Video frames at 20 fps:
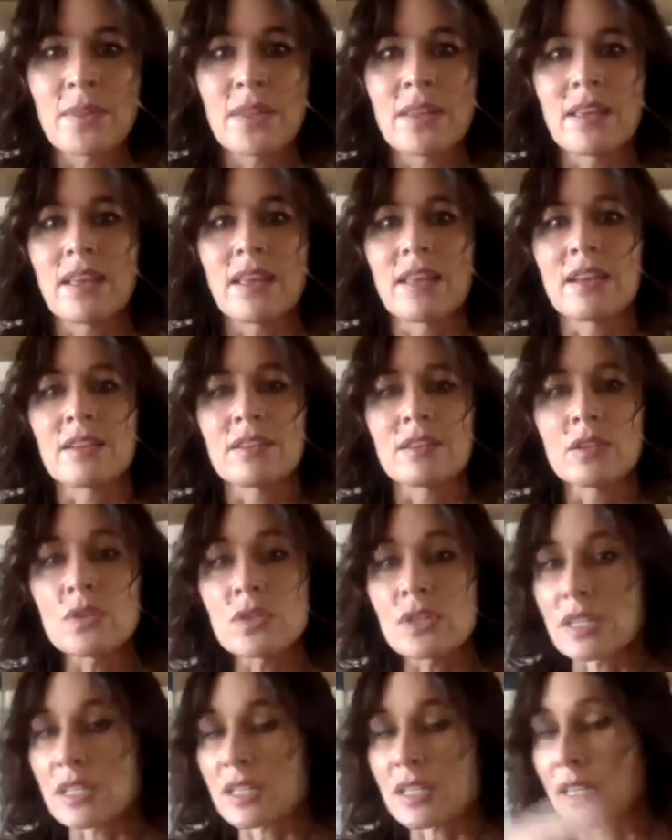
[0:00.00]
And it
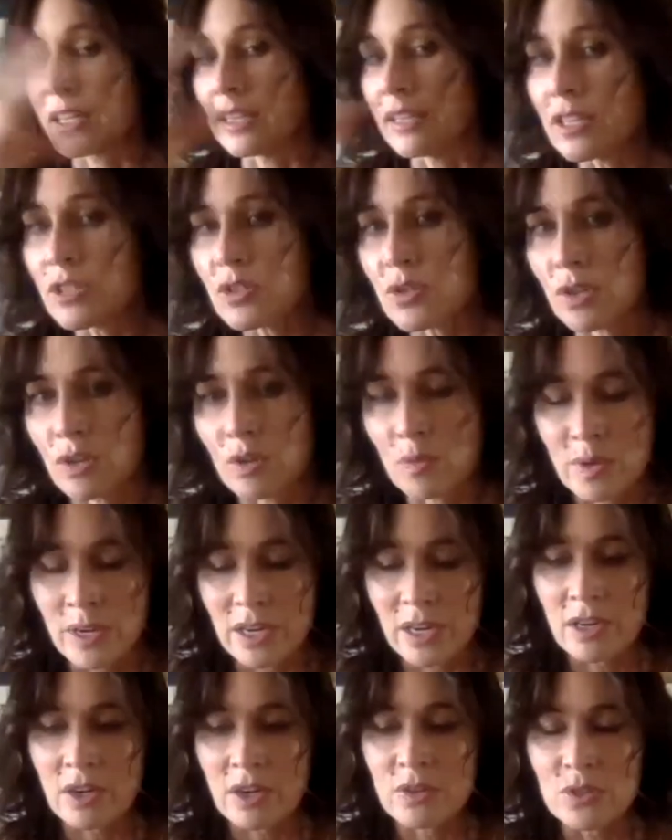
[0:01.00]
loses an electron when
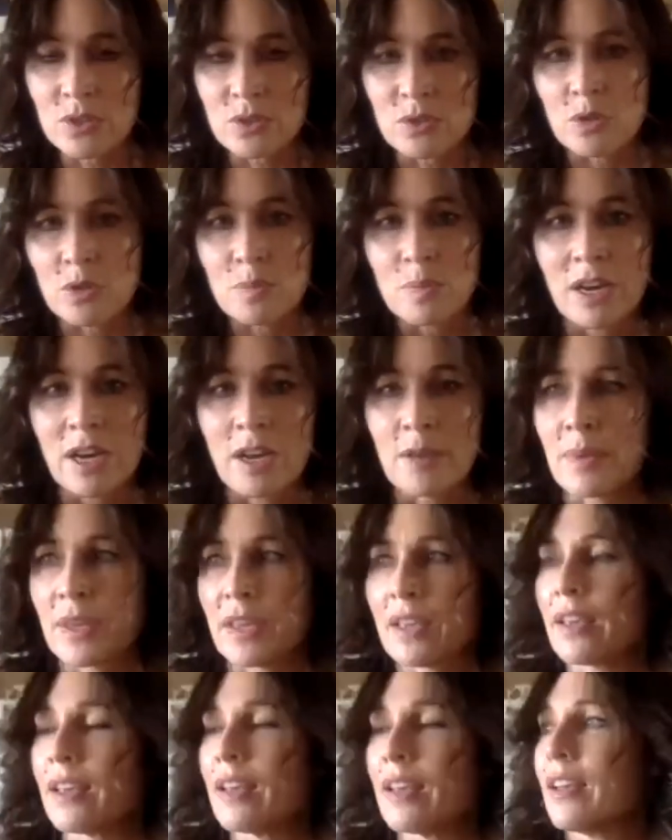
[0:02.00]
it goes through
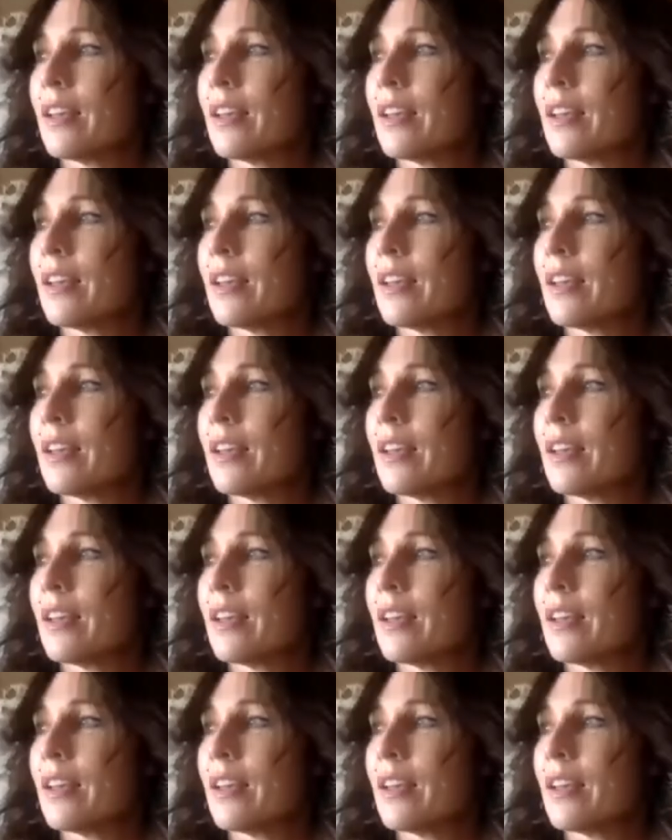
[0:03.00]
piping,